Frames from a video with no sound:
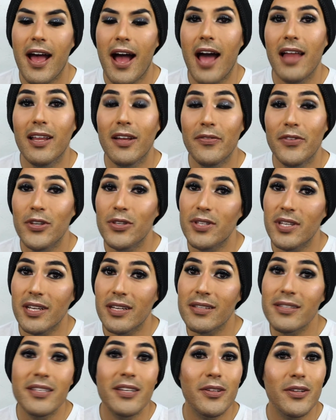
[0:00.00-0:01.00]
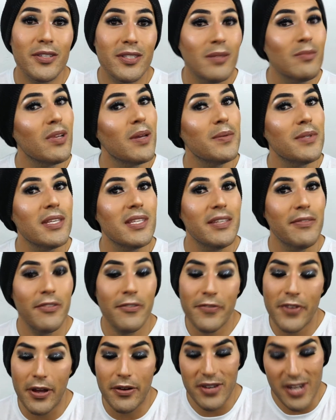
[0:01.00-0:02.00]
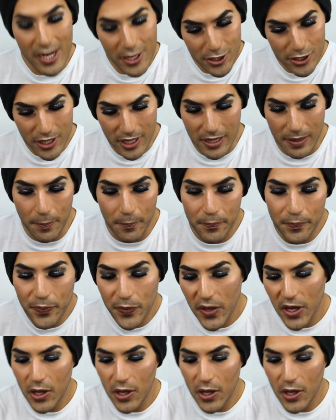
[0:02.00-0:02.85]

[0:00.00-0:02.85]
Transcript: I love using concealer sometimes as even foundation.